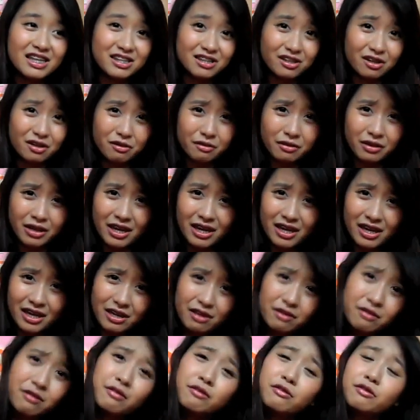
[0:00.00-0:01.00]
it's
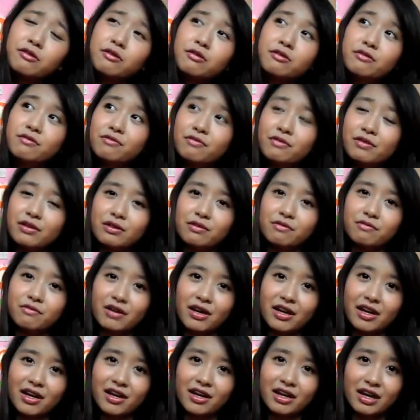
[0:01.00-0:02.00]
okay if you don't feel
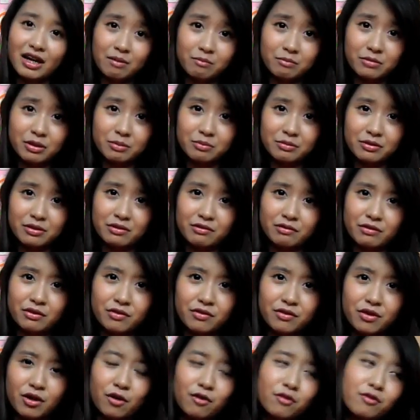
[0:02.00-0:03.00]
very comfortable
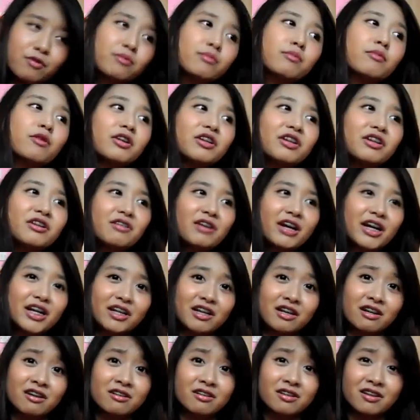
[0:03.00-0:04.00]
with your own body
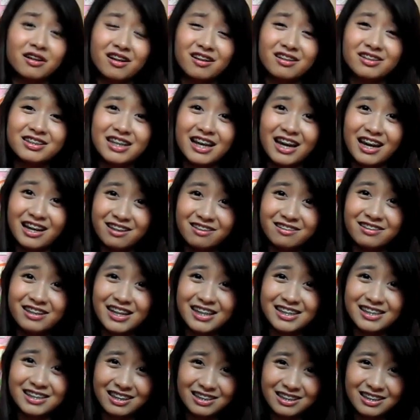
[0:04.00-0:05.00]
right now, cause I know
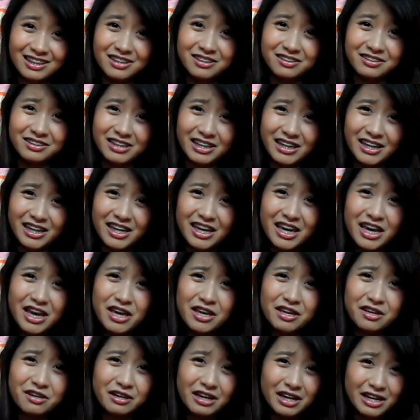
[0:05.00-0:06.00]
that starting today
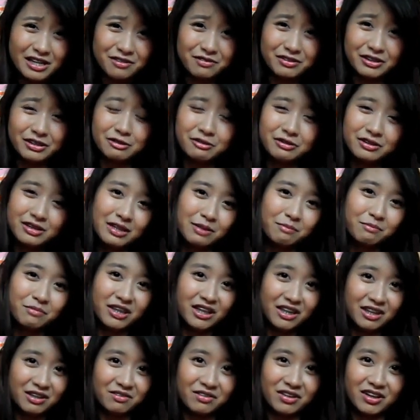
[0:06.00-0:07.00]
you guys will do
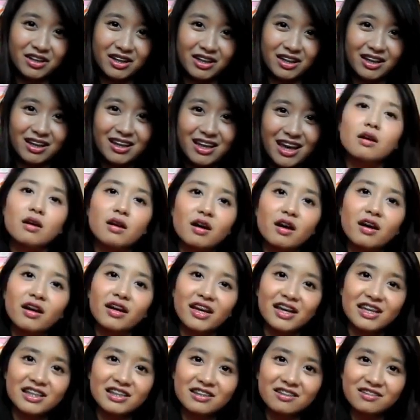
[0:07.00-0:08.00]
something about it.
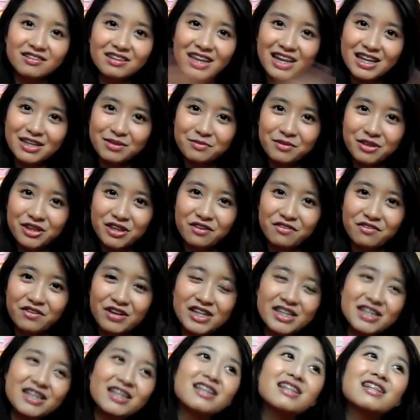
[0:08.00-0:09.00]
Okay, so that's
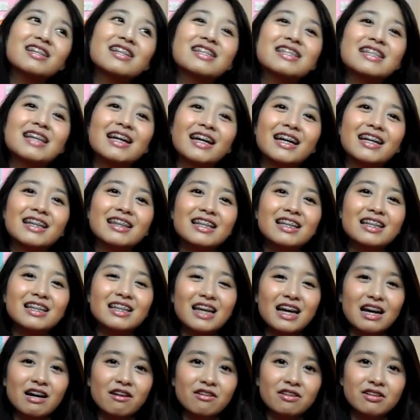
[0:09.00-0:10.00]
motivation. The second
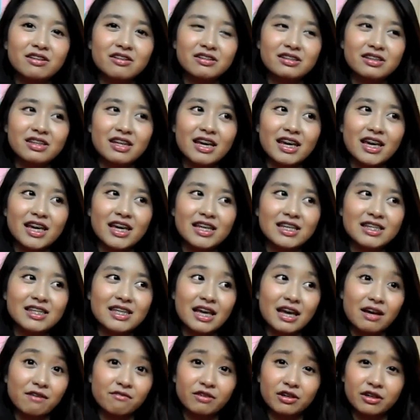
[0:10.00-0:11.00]
thing that I want to say
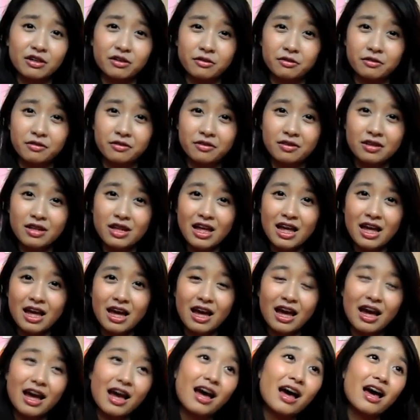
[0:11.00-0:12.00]
is have a goal,
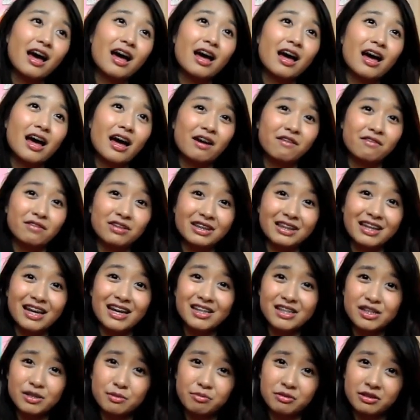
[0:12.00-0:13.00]
have a
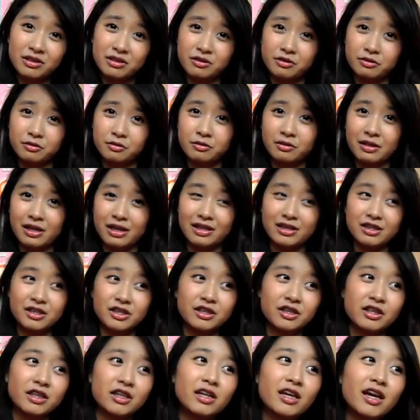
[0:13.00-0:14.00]
tangible goal
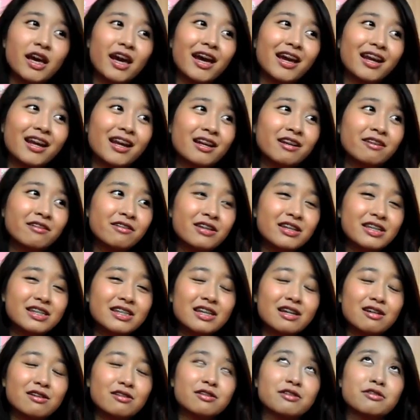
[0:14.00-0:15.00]
actually. And I know
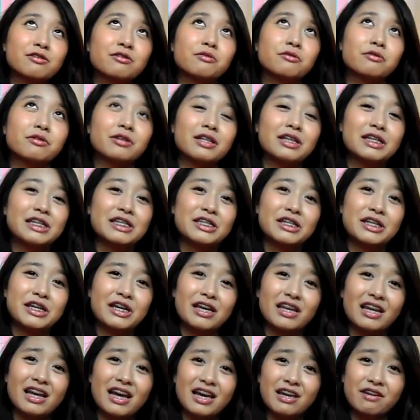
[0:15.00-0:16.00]
this sounds so
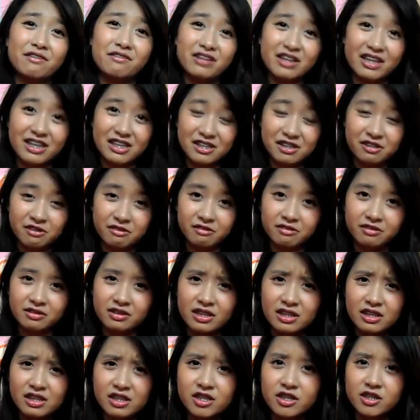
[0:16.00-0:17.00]
cliche, like even in school
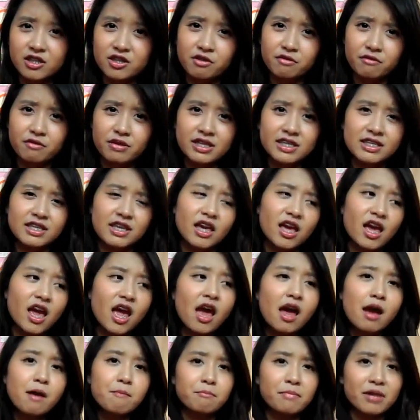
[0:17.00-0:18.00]
the teachers always say
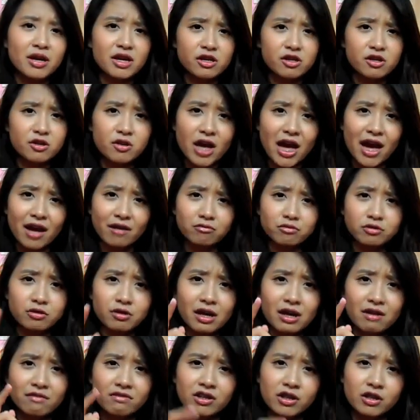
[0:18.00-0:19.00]
you have
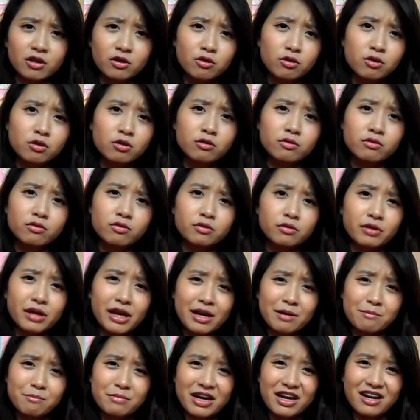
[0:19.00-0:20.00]
to have a goal to
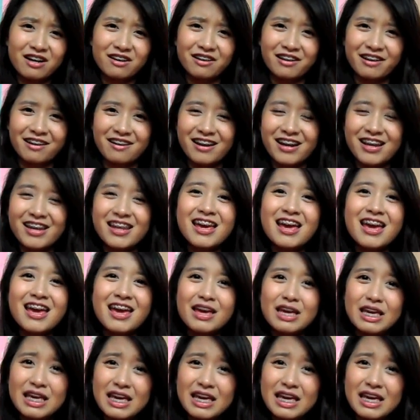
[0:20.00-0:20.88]
get a better grade.